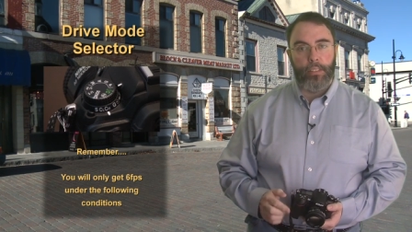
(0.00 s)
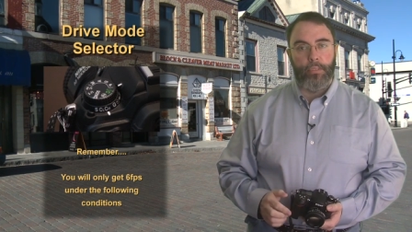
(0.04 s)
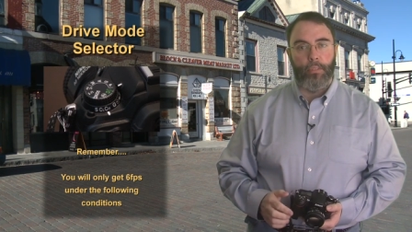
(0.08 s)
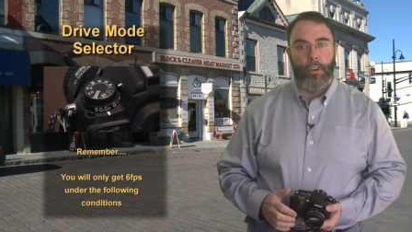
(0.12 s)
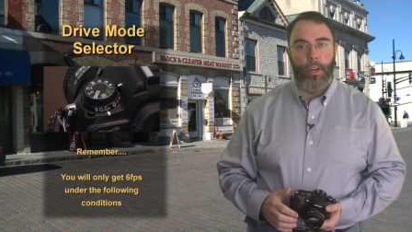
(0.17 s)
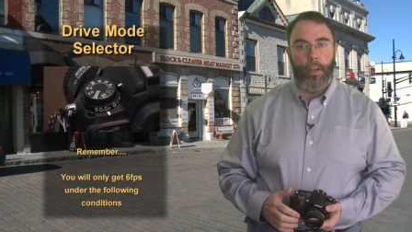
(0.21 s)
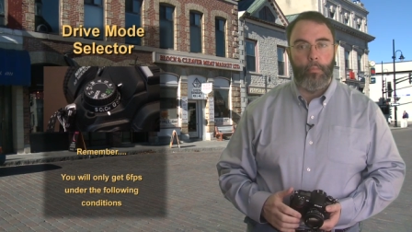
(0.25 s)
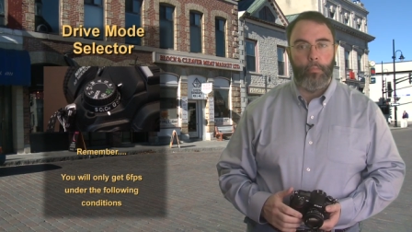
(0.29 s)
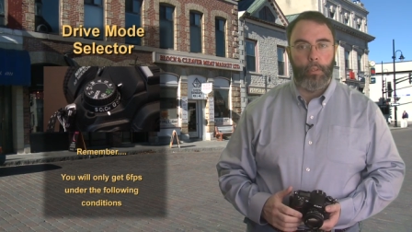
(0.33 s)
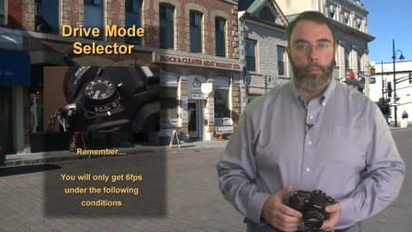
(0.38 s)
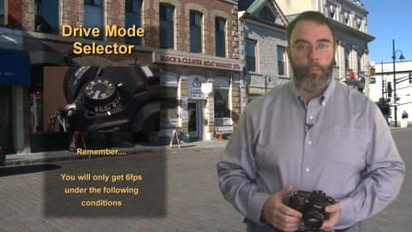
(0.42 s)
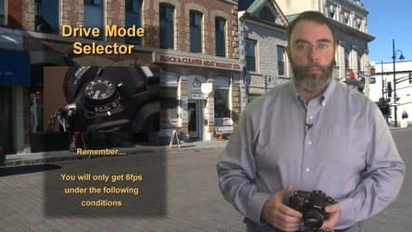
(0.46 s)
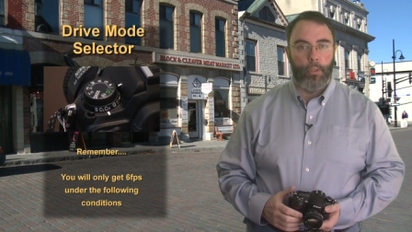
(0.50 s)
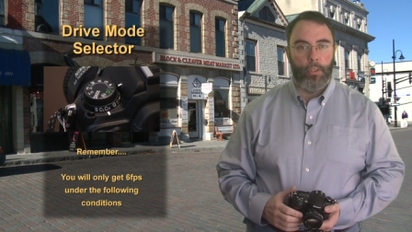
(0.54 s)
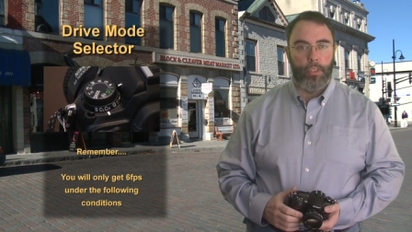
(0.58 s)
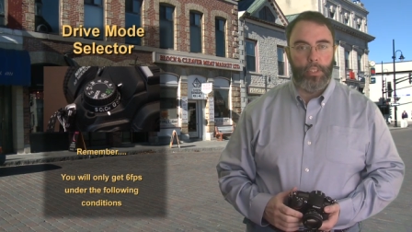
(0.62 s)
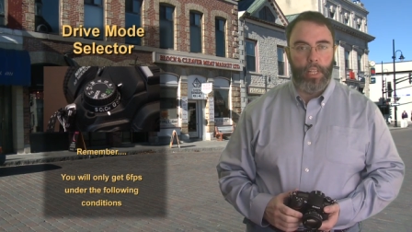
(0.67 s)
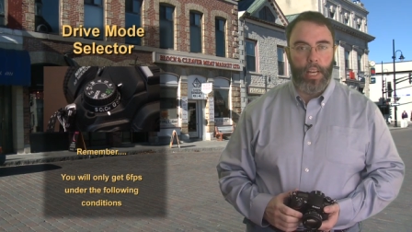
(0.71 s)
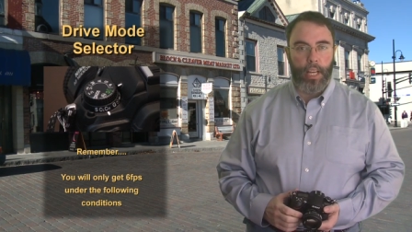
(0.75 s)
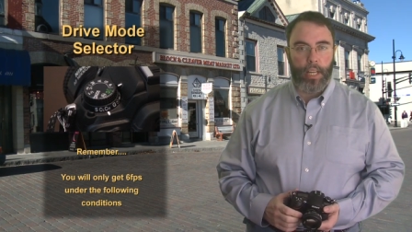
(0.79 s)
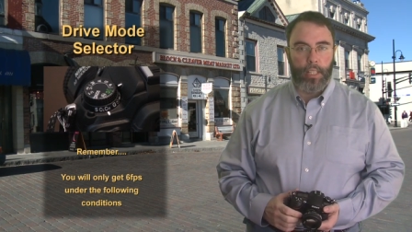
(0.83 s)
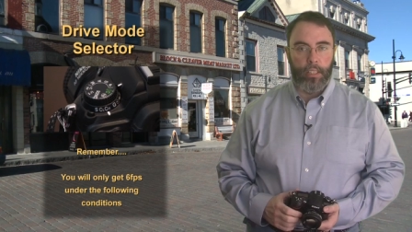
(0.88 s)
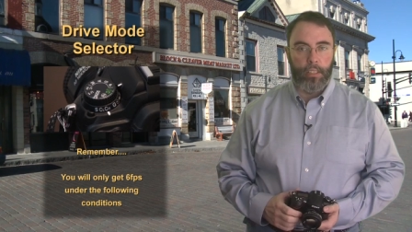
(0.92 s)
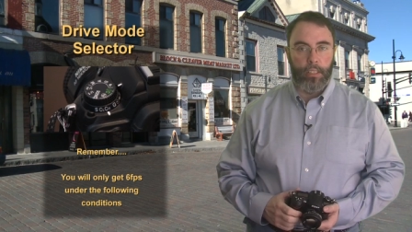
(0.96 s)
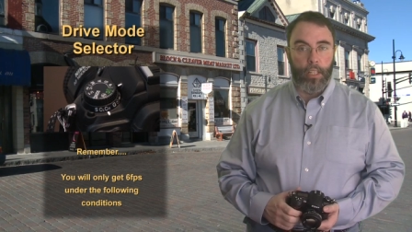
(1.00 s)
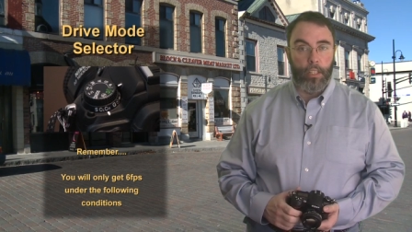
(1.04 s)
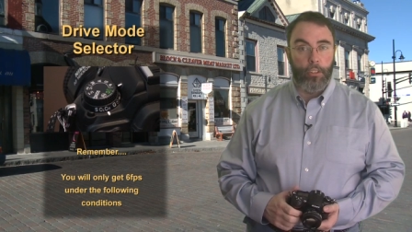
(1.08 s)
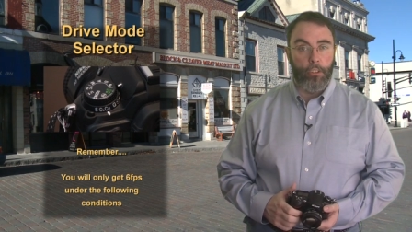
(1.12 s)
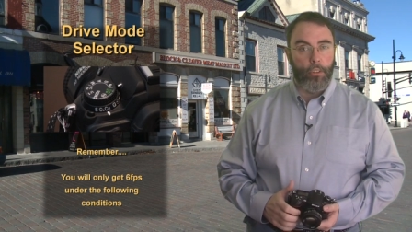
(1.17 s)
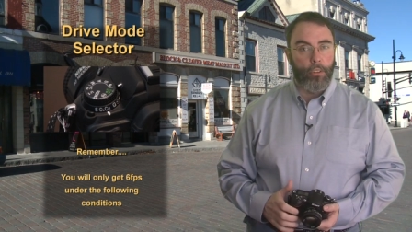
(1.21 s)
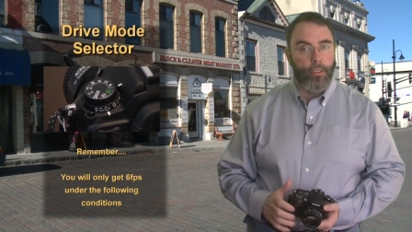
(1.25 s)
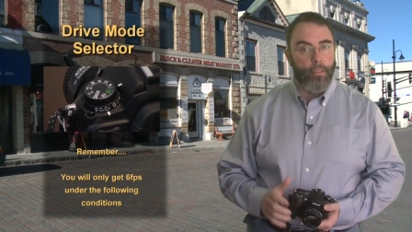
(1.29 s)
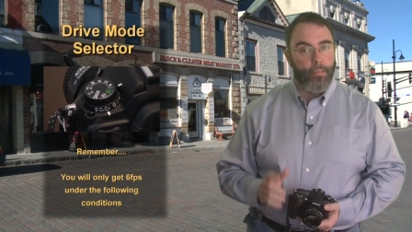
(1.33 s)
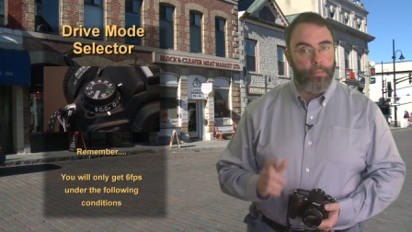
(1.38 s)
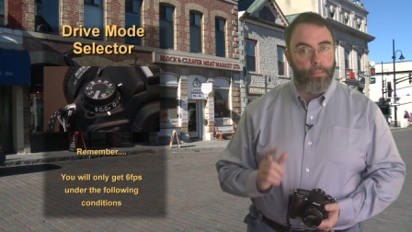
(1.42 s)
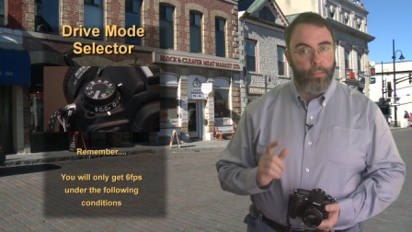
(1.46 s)
frames per second under
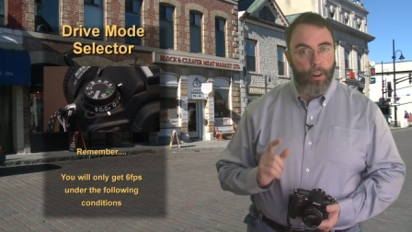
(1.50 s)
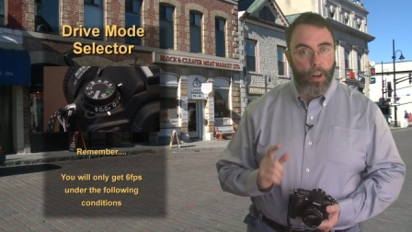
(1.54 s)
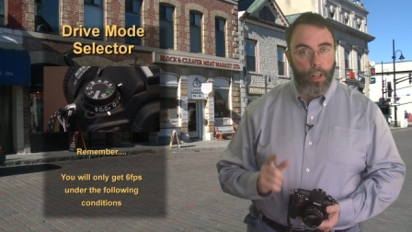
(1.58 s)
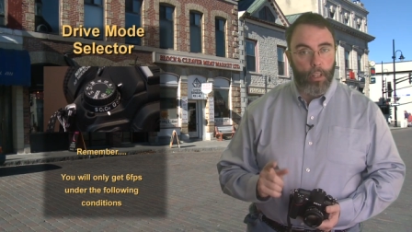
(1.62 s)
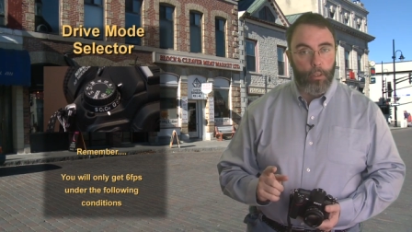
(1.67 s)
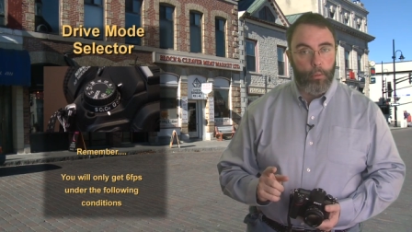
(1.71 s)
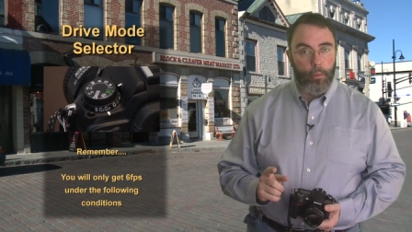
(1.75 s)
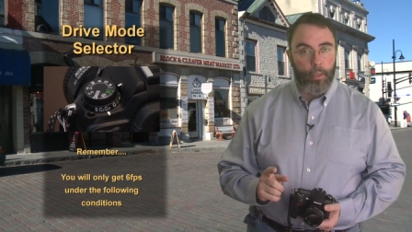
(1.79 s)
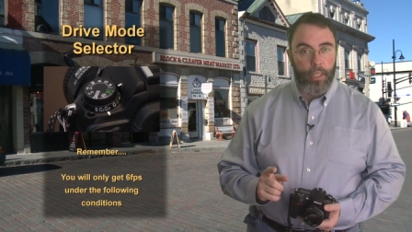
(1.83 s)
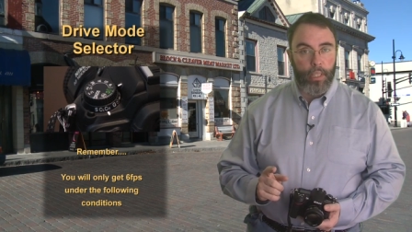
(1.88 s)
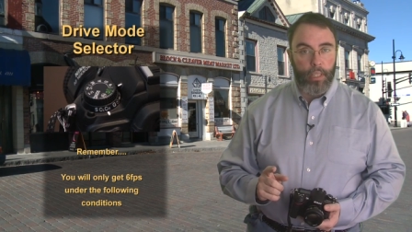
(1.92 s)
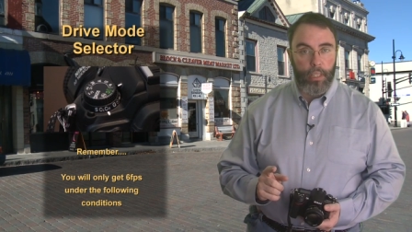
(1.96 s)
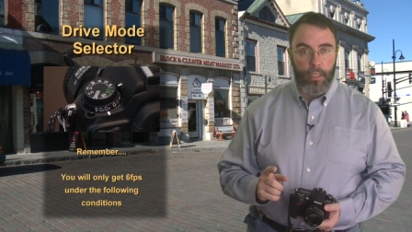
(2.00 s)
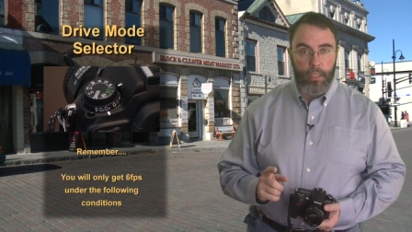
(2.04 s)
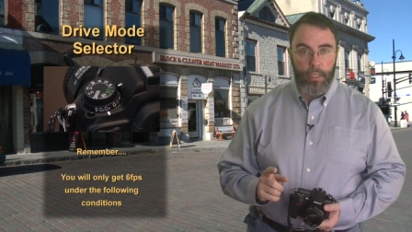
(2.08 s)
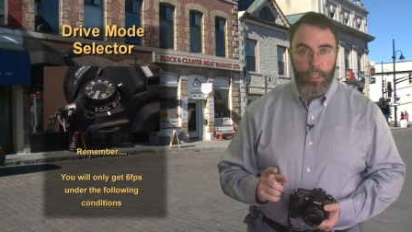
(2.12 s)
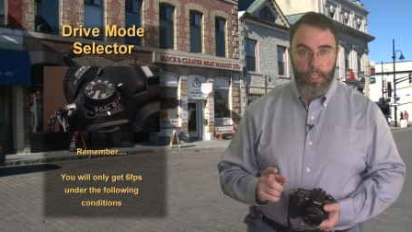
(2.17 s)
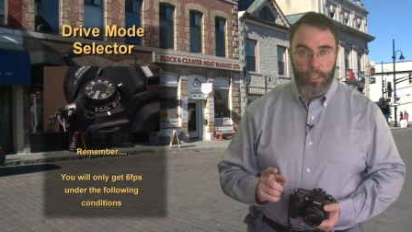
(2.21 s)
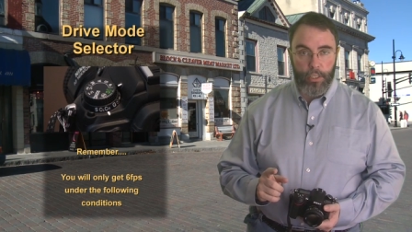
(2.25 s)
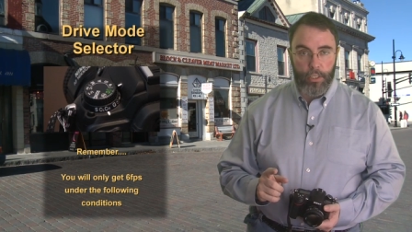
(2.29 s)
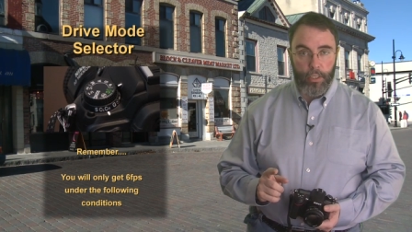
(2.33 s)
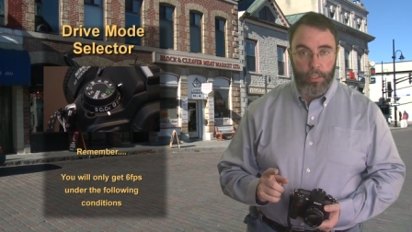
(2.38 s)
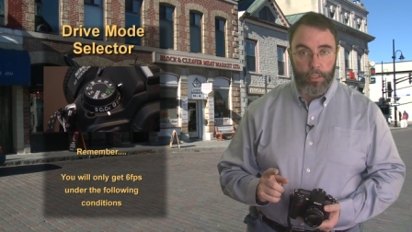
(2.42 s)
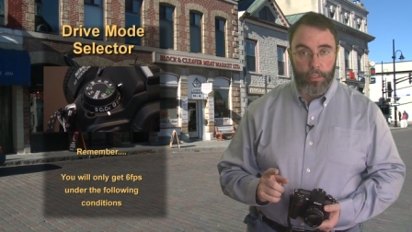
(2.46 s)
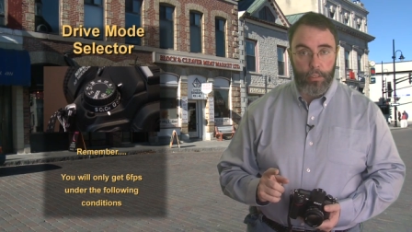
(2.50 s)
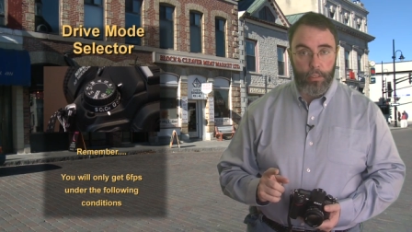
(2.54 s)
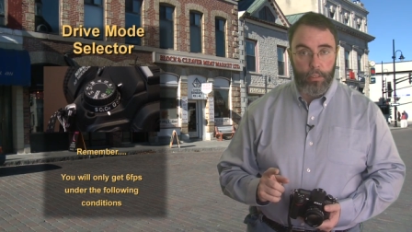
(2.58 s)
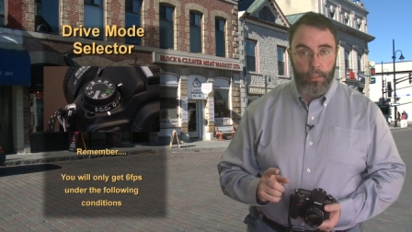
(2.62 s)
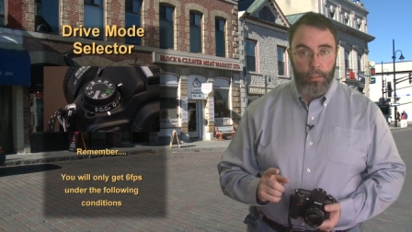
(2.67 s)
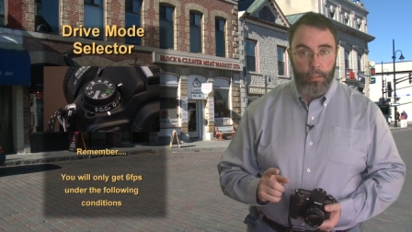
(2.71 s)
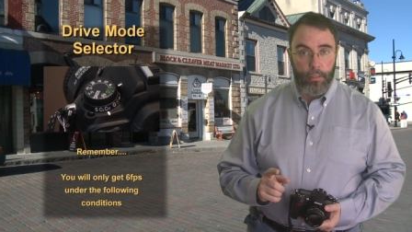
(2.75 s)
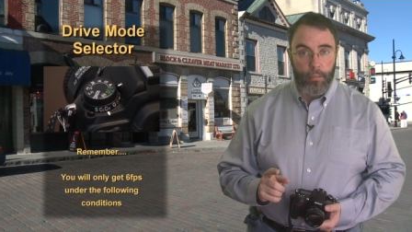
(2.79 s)
the following conditions.